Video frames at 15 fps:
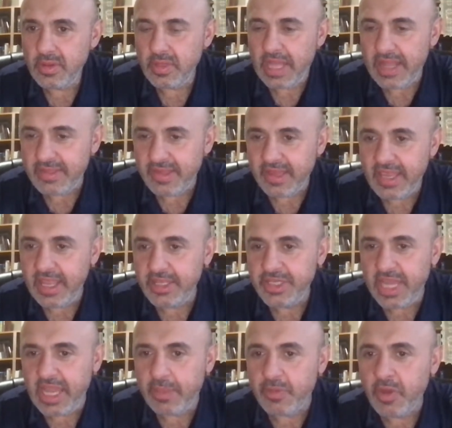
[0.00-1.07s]
That's the King
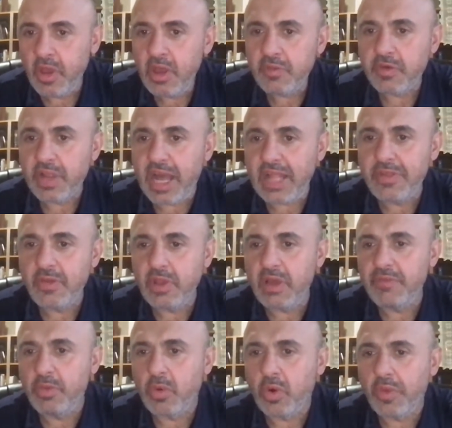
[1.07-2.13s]
James. For God so
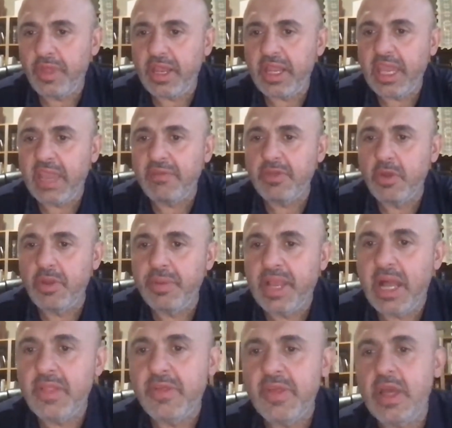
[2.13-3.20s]
loved the world that he gave his only
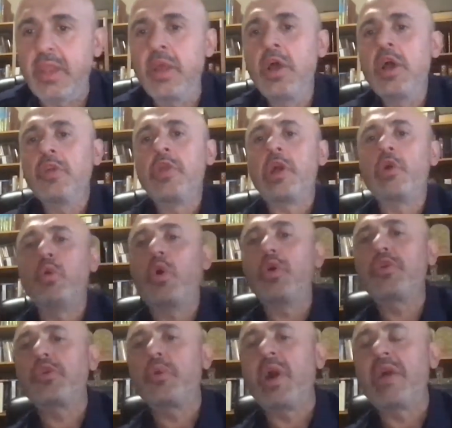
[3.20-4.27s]
begotten Son, that
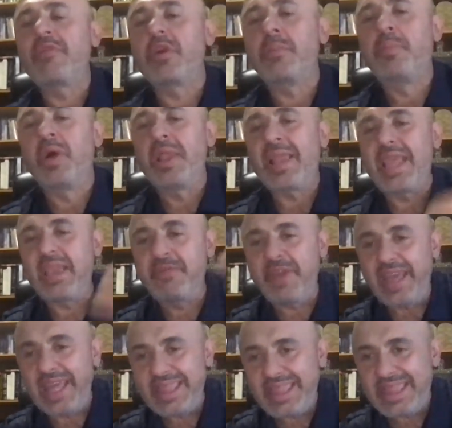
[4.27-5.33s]
whosoever
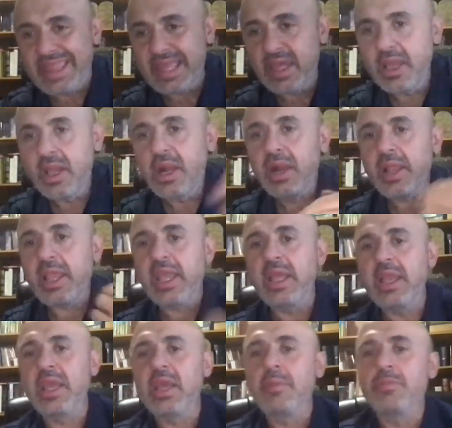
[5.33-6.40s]
believeth
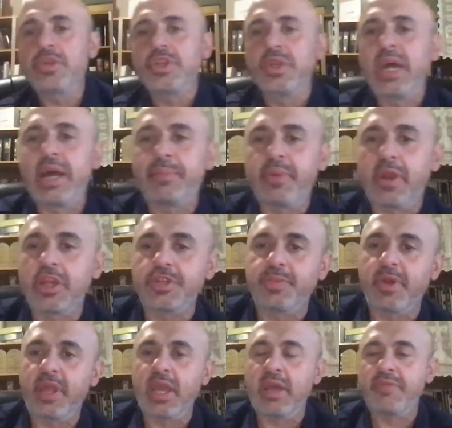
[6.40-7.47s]
in him should not perish
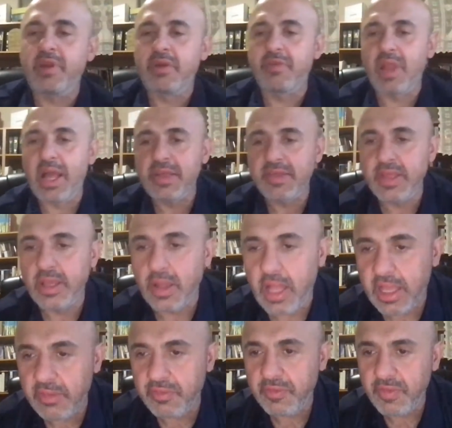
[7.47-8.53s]
but have everlasting
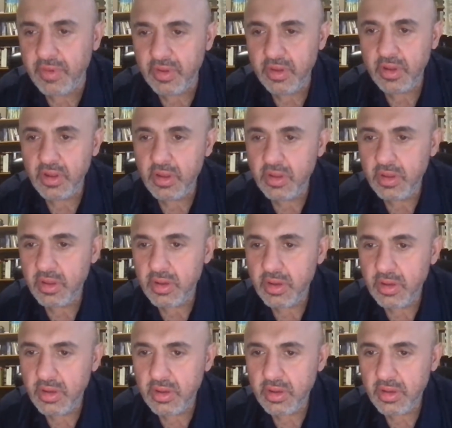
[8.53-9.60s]
life.
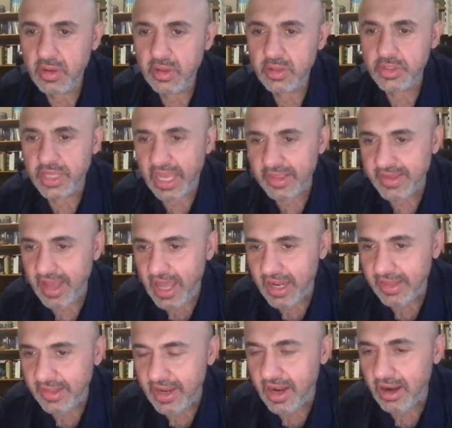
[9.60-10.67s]
You guys caught
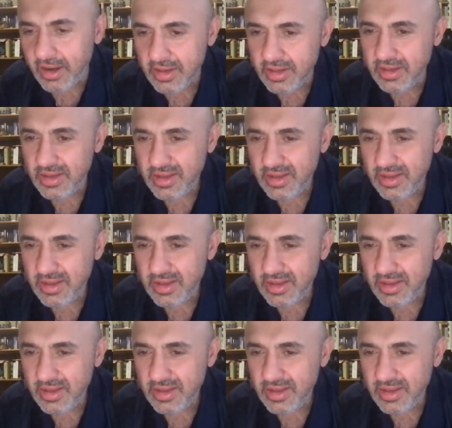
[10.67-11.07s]
it there?